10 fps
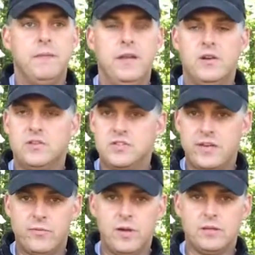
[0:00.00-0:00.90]
and there's
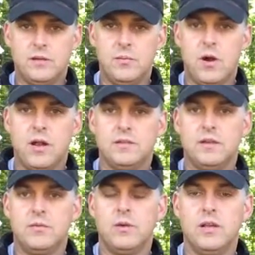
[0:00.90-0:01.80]
several out there on the market
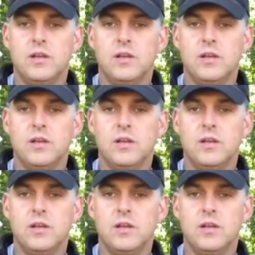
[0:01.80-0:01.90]
that are really